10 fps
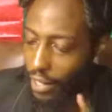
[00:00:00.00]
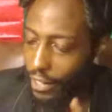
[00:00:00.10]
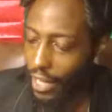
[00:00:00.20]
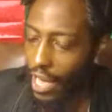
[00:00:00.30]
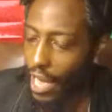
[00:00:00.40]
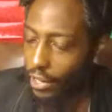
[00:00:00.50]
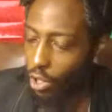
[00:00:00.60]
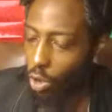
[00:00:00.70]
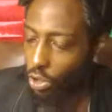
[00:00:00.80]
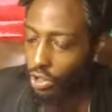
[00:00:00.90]
then
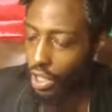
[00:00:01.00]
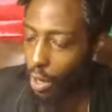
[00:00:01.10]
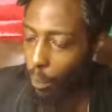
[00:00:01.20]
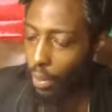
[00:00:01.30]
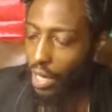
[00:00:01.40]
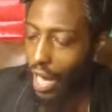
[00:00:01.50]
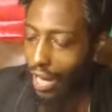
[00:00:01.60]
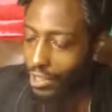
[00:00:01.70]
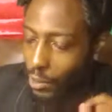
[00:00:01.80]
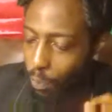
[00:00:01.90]
you shall be
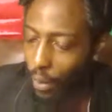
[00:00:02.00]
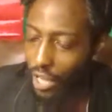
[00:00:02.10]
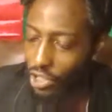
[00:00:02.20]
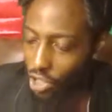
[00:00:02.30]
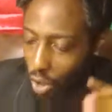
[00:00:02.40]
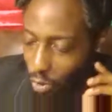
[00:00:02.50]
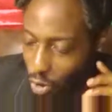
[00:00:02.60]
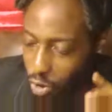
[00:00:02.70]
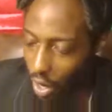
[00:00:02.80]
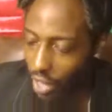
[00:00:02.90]
a special
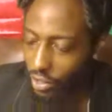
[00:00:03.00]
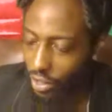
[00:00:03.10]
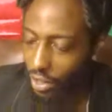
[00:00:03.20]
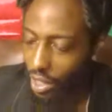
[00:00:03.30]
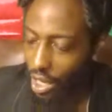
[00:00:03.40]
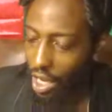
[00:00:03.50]
treasure